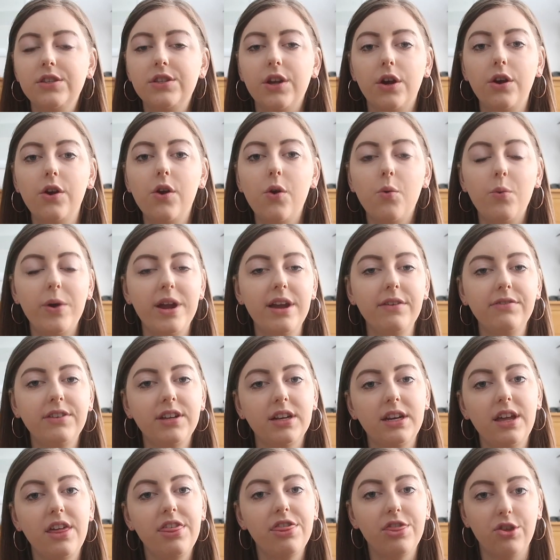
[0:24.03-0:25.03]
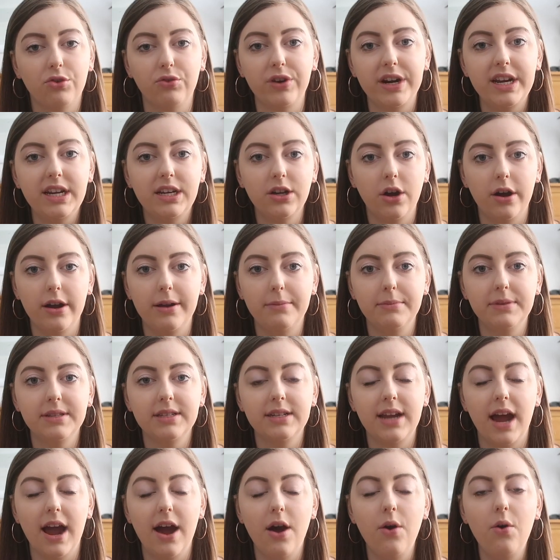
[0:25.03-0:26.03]
So we have done it three
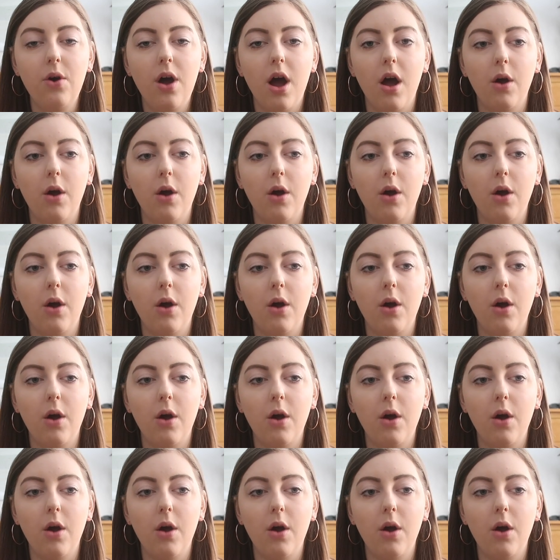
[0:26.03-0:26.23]
times now.